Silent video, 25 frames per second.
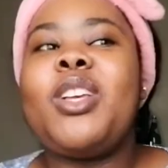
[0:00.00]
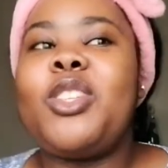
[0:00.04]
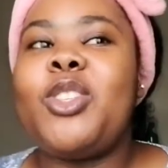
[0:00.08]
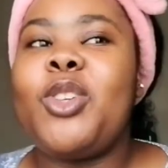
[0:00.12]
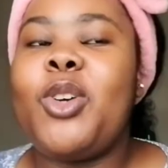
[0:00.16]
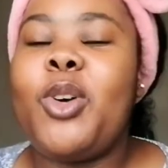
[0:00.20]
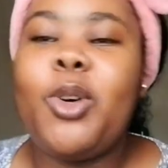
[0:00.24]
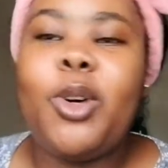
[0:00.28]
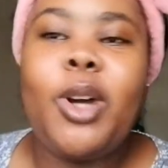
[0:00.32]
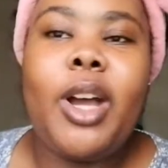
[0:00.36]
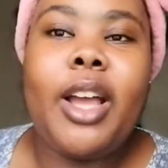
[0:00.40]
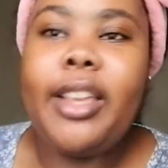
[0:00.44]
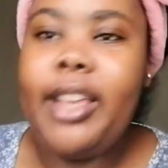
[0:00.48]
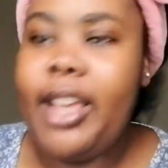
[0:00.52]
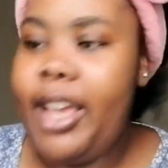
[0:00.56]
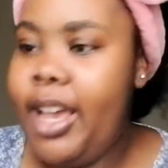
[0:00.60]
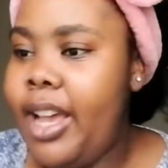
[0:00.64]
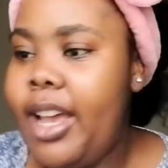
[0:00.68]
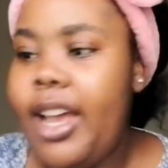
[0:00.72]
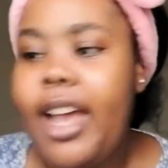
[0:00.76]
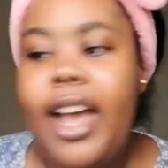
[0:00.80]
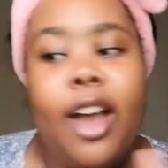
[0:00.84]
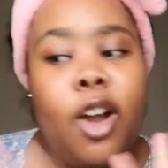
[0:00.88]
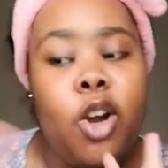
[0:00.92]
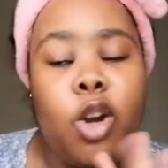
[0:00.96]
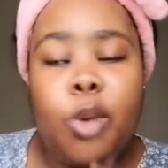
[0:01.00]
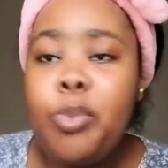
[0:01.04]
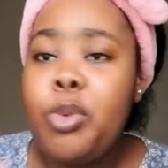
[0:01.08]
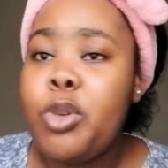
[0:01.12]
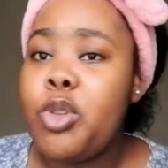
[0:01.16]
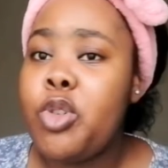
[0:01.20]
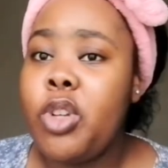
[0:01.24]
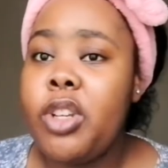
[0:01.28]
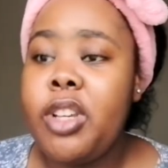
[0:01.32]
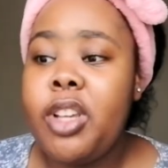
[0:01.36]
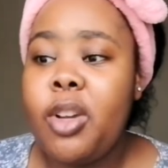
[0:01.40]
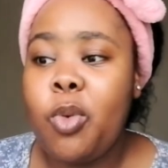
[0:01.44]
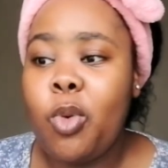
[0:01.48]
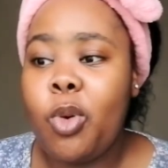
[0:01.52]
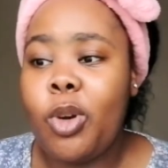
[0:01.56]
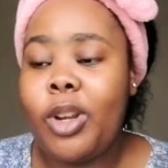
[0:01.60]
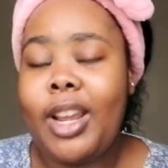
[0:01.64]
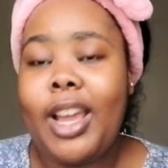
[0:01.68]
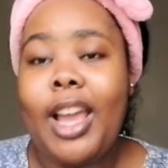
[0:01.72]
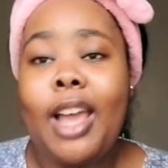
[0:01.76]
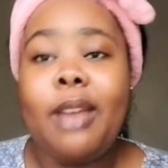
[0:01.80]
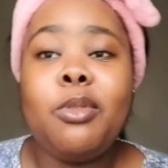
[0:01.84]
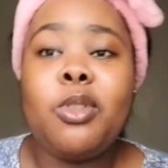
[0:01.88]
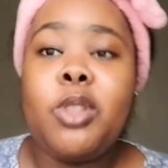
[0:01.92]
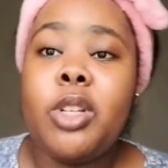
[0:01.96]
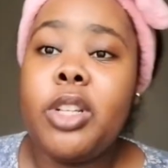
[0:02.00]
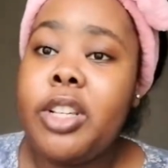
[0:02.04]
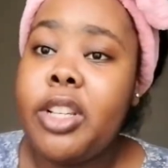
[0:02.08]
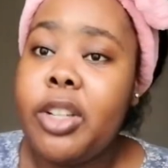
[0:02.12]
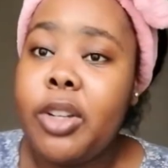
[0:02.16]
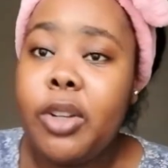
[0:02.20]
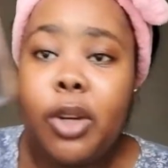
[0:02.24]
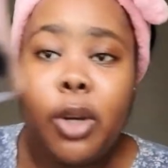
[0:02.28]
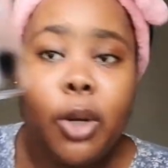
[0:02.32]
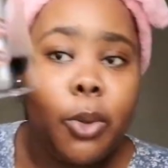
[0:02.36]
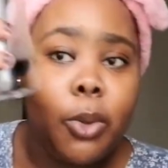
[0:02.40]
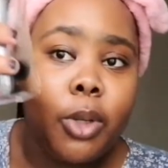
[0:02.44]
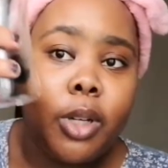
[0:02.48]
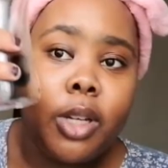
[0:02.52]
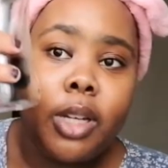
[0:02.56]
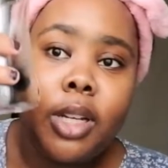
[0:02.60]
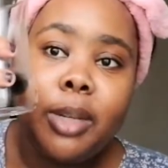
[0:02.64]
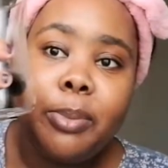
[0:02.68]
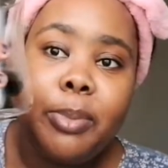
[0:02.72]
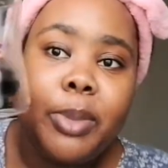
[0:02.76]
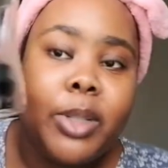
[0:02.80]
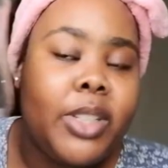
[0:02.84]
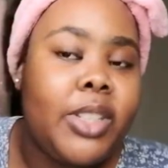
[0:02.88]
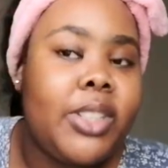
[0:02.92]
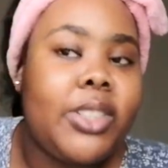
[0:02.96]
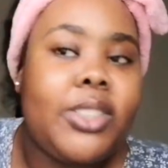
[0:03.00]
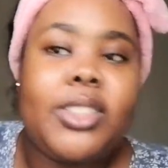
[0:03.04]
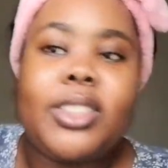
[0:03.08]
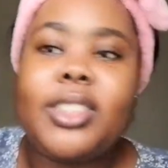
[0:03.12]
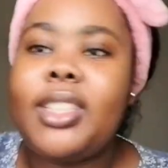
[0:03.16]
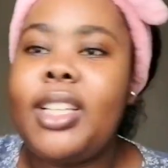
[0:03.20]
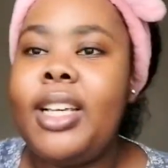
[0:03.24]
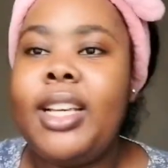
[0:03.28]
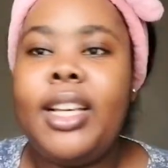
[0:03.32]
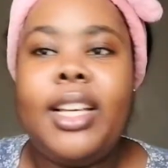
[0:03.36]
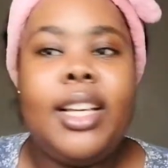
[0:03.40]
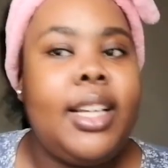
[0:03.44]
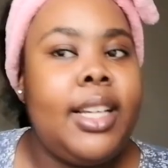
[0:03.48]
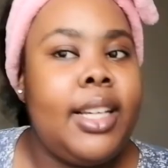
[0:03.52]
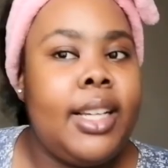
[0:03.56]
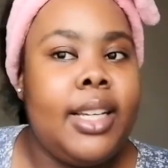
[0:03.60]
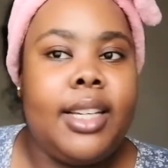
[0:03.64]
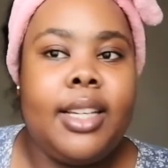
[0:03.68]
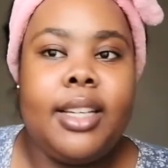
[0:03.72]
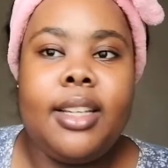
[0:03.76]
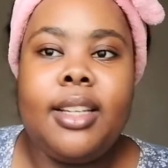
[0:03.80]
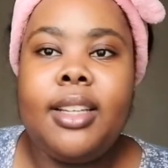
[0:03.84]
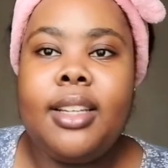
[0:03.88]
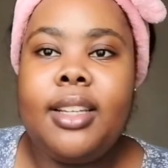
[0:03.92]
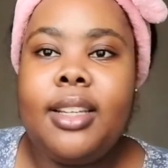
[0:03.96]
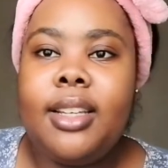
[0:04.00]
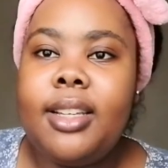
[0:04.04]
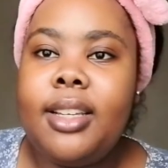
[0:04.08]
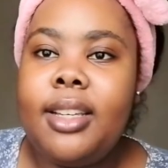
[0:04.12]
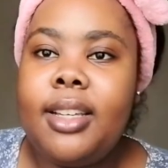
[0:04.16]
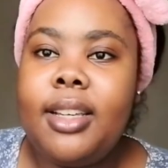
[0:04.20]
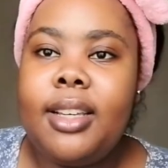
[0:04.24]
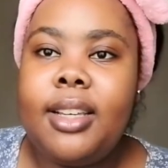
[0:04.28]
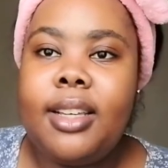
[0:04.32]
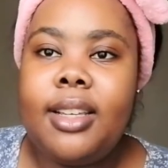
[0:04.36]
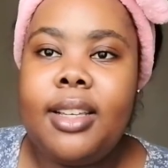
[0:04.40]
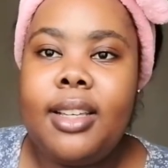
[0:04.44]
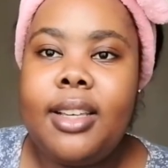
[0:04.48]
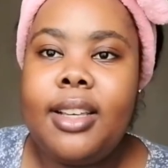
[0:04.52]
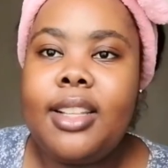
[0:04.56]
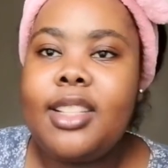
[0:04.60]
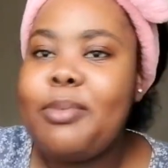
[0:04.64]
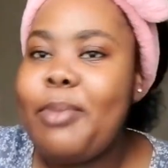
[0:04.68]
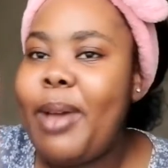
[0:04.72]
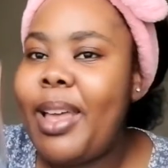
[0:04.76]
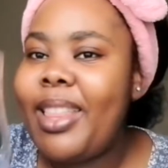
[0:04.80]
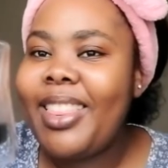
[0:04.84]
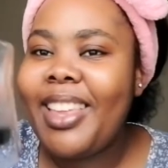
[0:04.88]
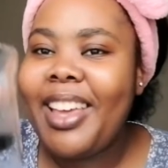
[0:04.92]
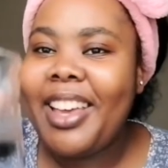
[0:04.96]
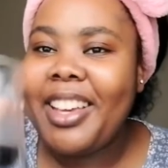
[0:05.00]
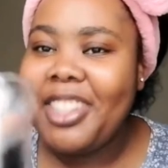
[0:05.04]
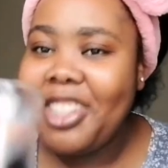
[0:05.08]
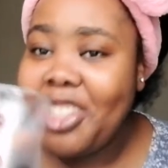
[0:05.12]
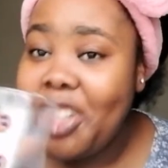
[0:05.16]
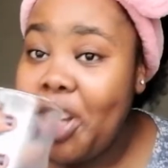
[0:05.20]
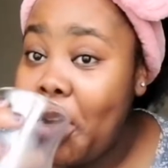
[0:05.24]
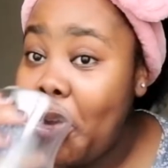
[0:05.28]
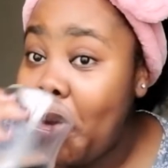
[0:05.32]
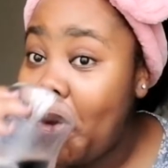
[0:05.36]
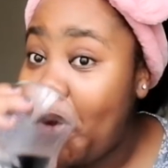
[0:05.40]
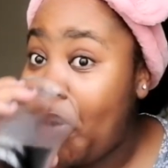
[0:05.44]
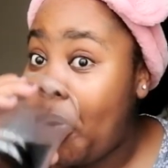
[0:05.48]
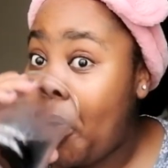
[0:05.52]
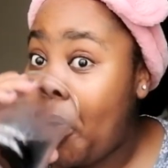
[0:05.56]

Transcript: So yeah, I hope you're drinking water. I'm drinking Coke because it's month end.